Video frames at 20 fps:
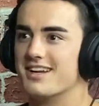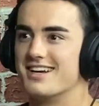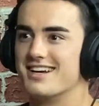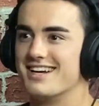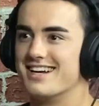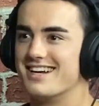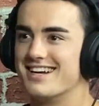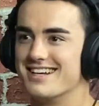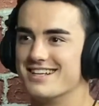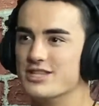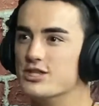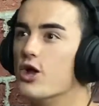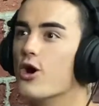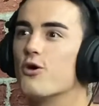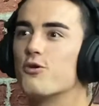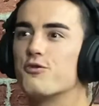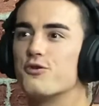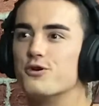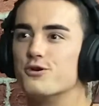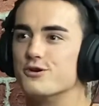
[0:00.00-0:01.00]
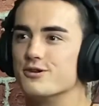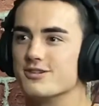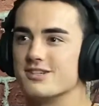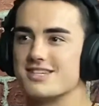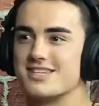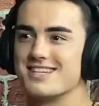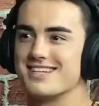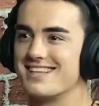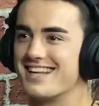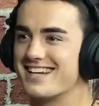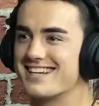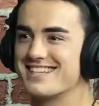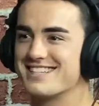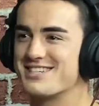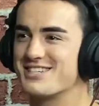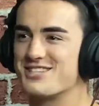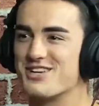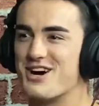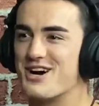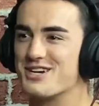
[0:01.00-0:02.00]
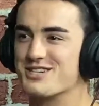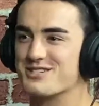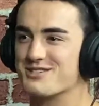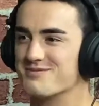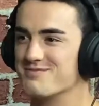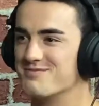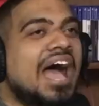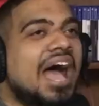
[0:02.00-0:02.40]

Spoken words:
Yeah. No rules. Like it's just awesome.